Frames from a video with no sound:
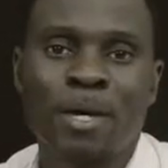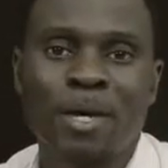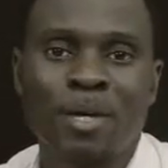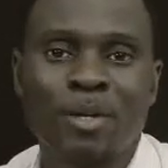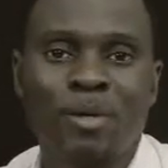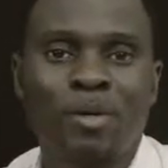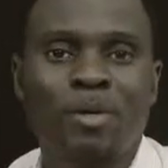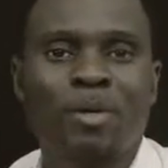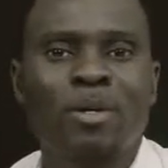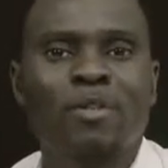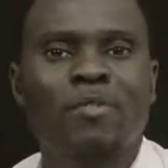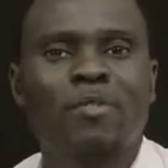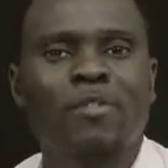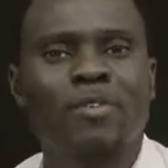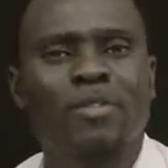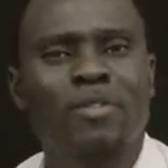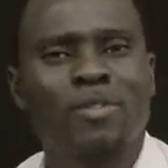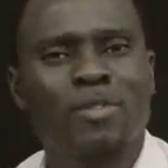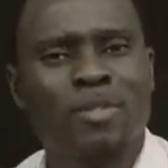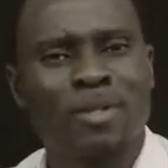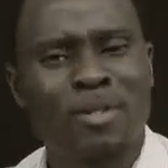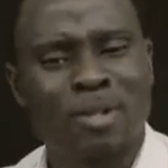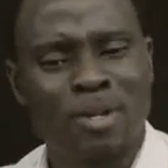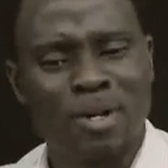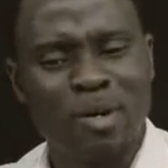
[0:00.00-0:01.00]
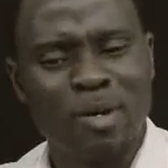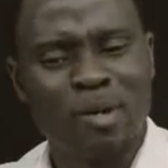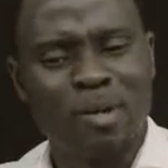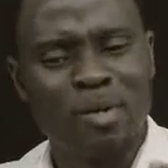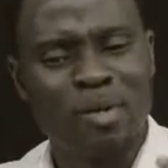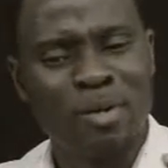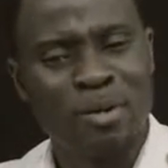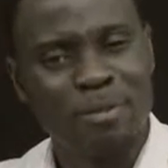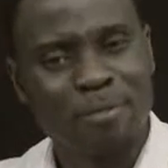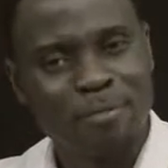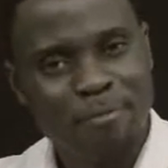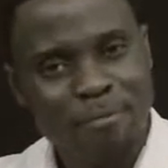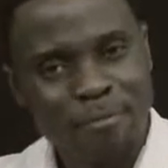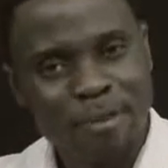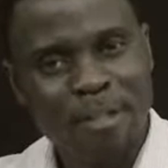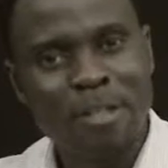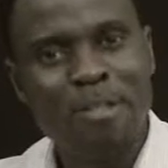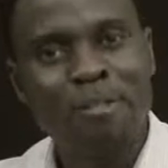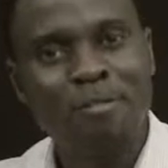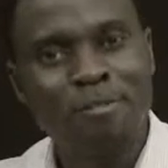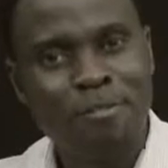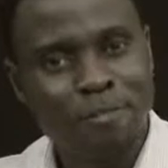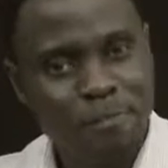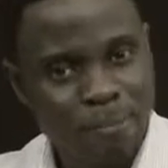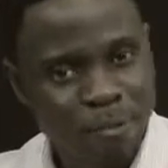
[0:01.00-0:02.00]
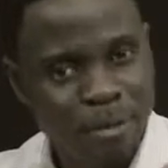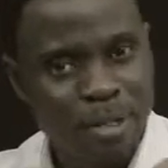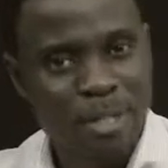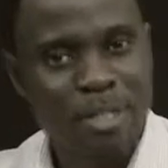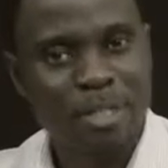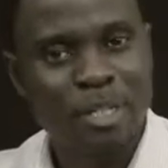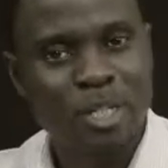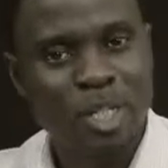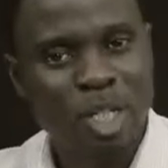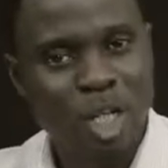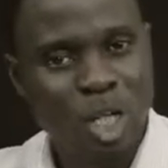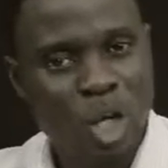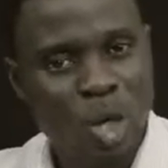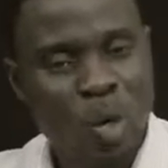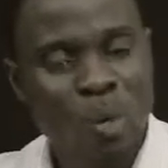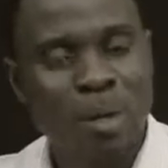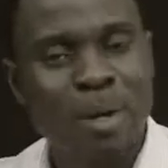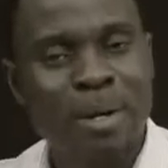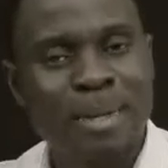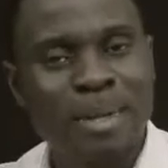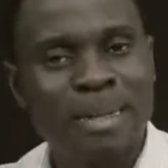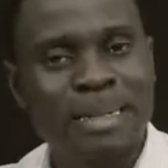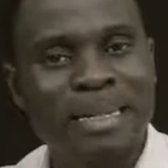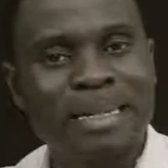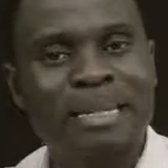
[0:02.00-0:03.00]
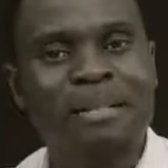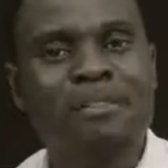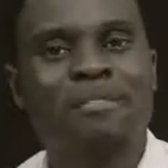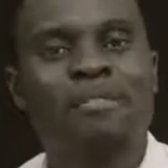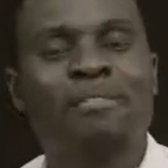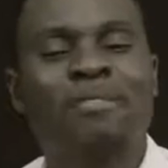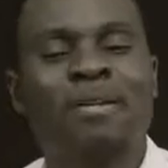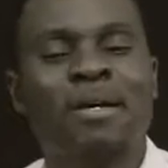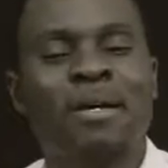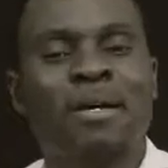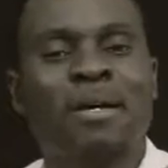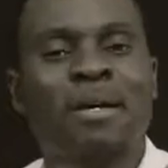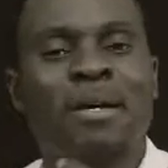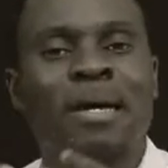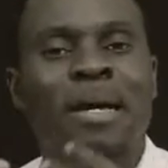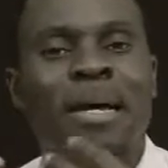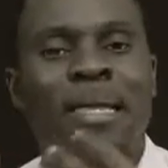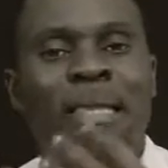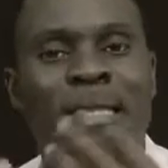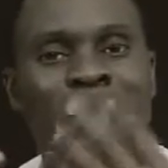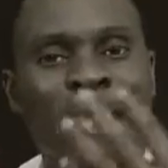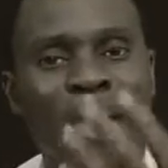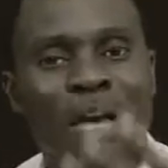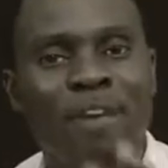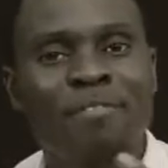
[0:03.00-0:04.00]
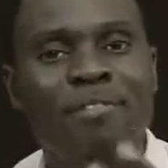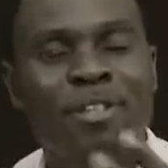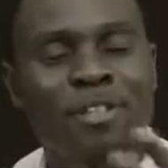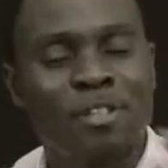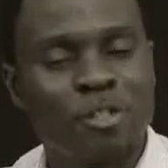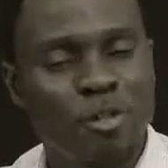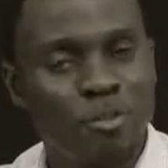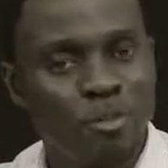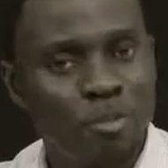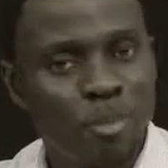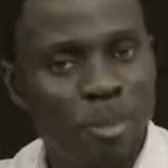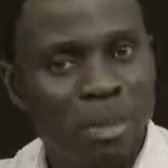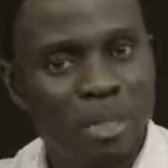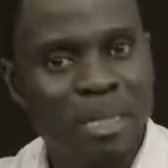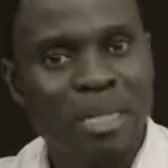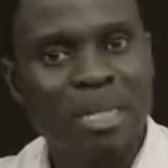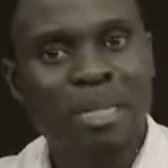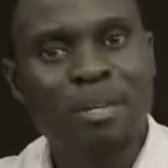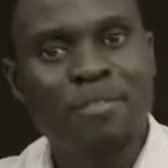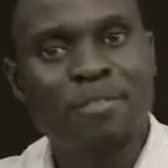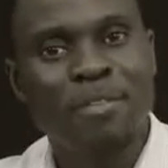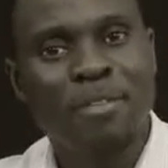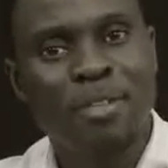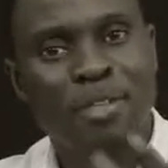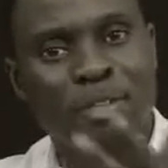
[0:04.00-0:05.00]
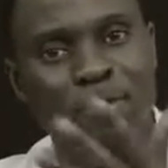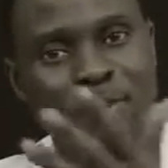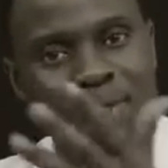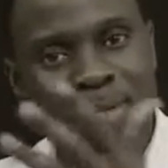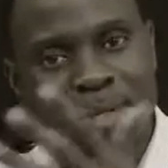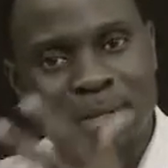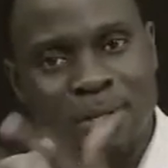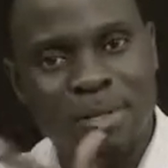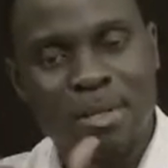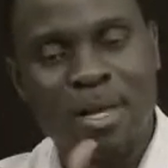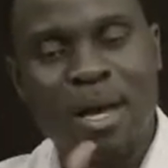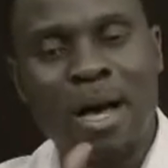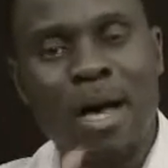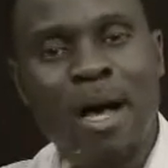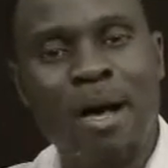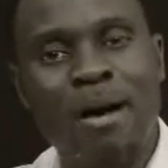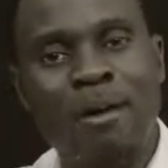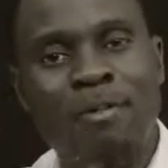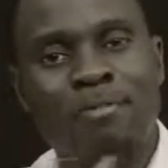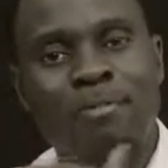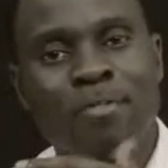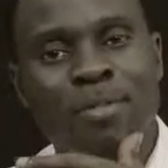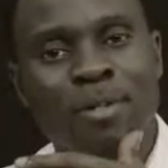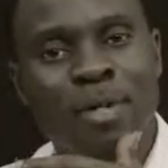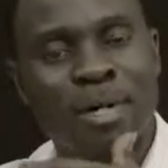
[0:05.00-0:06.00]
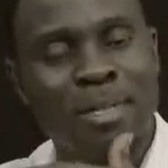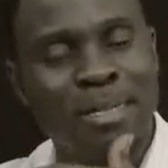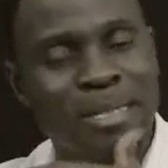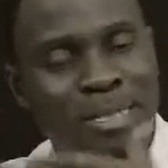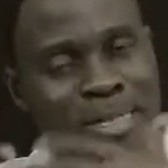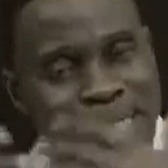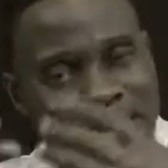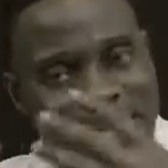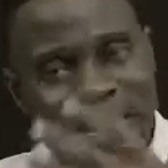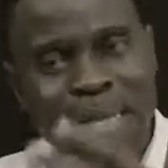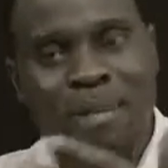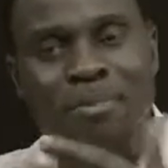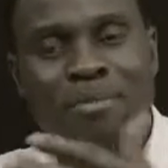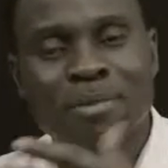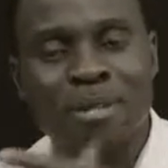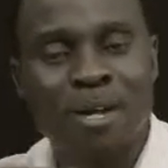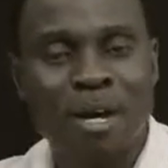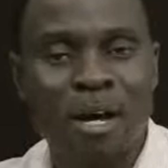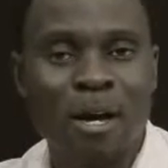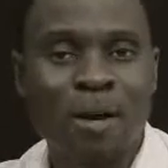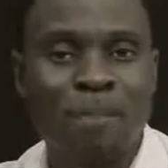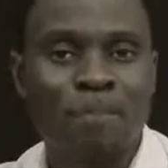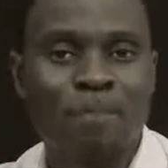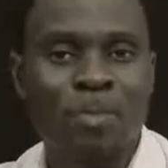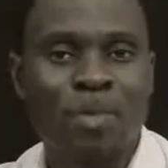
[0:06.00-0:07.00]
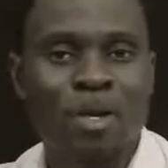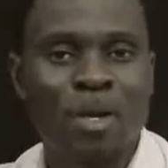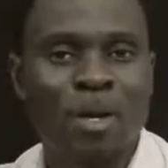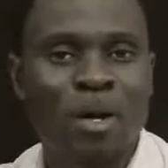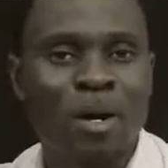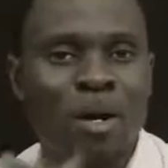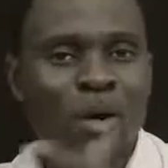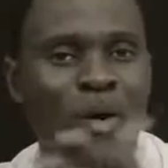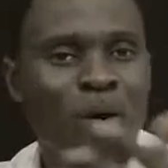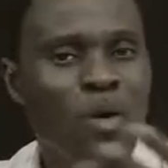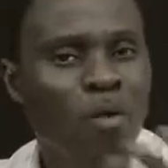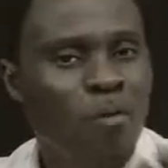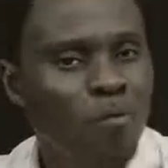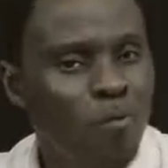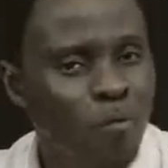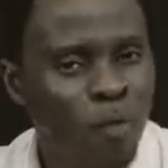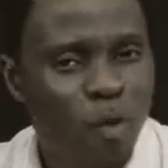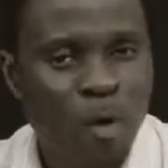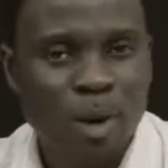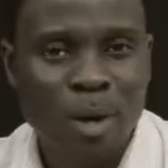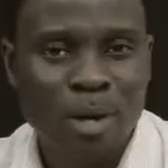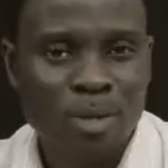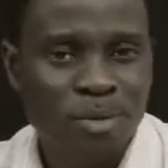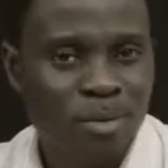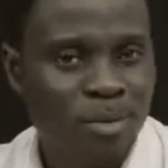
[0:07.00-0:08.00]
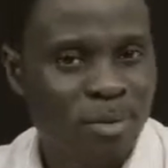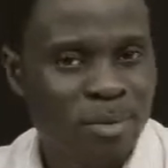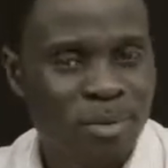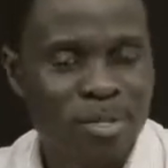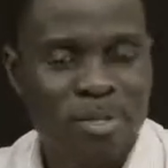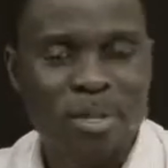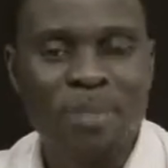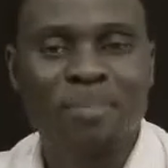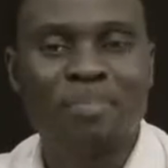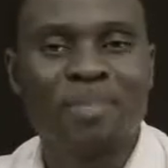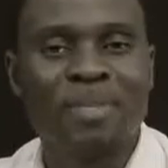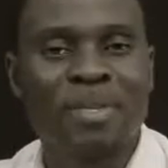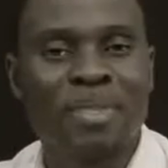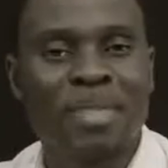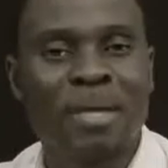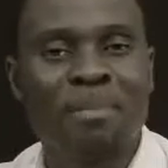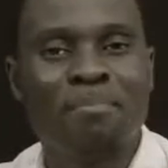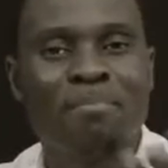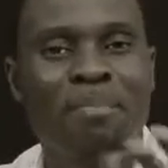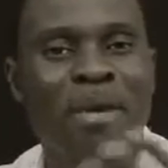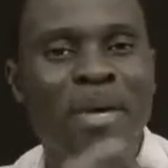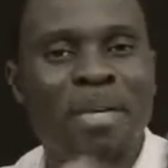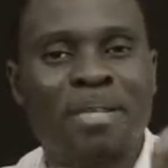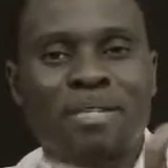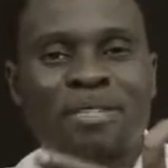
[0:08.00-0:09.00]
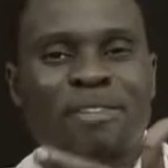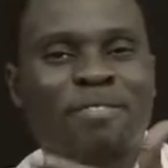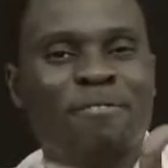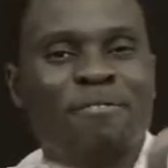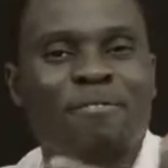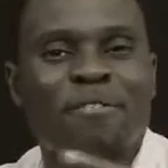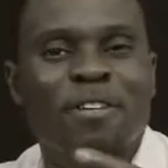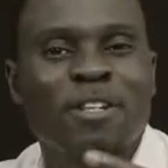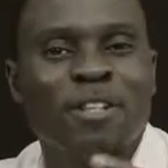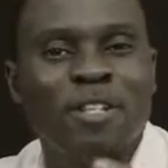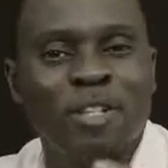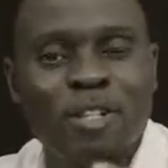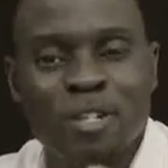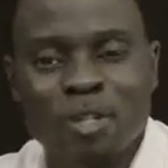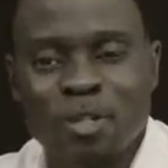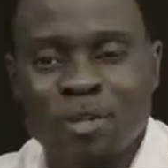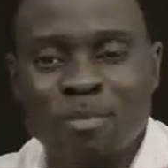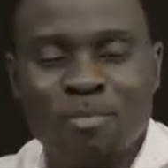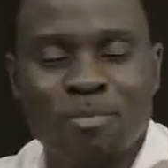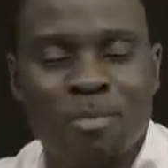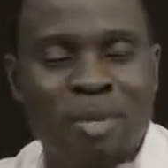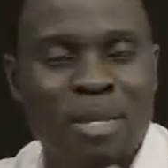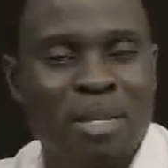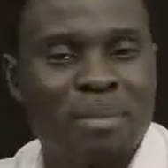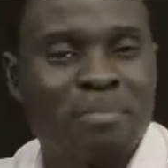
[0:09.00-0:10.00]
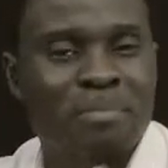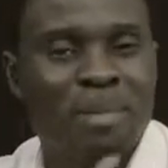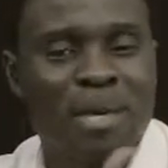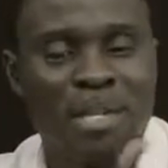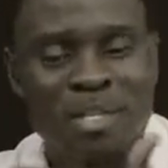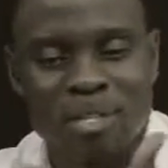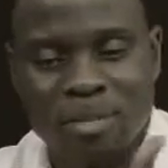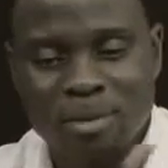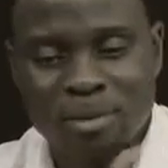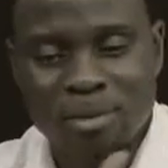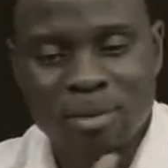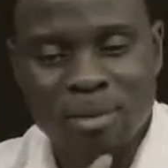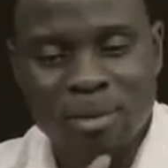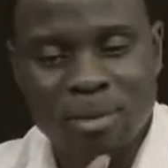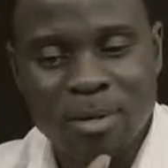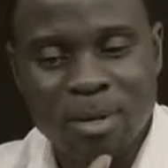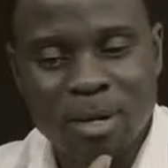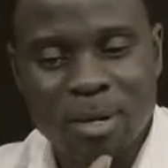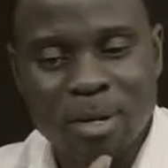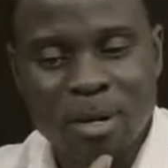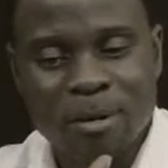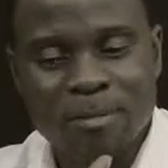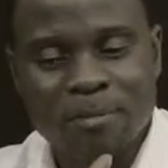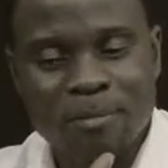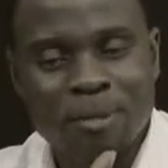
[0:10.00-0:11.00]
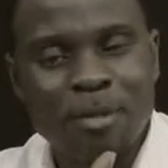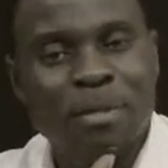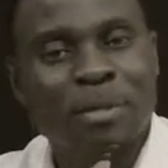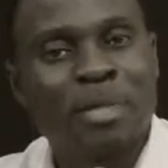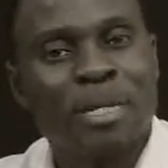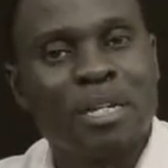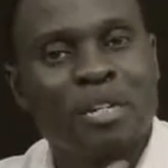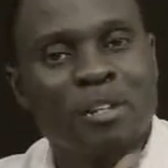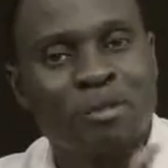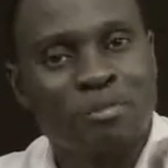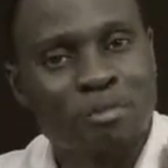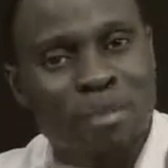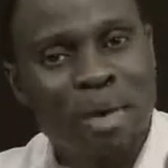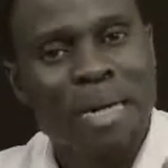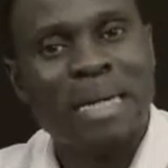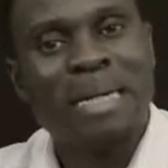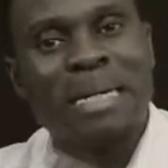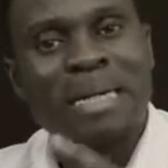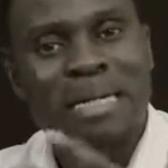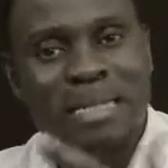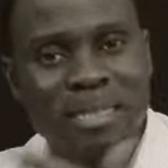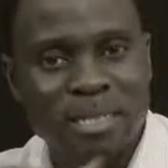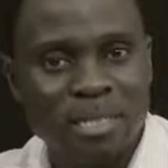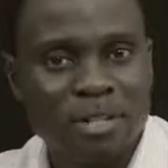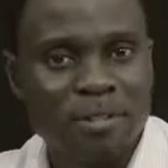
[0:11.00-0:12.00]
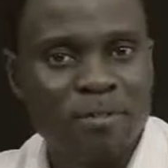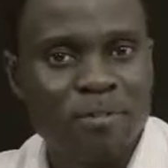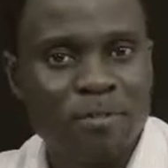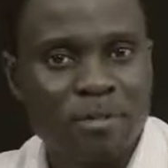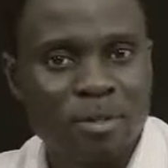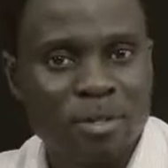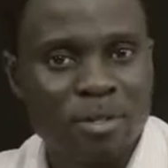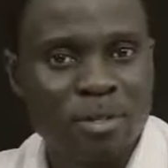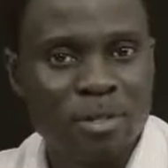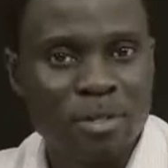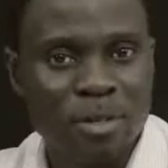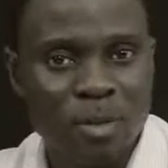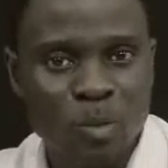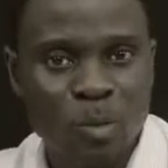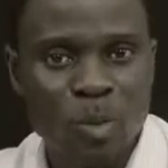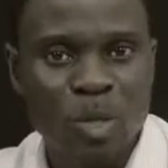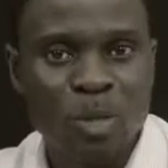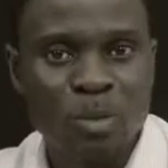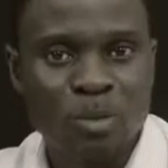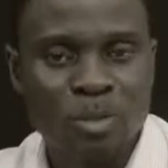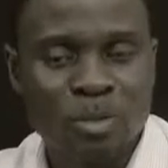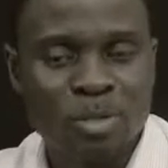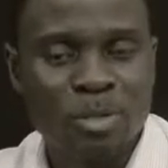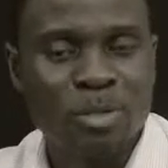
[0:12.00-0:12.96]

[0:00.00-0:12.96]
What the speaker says: In order for you to go on and feel free to go and live a life that you believe and you deserve, at the same time, go and focus on something that makes you feel good, makes you feel that you're making a difference in the world.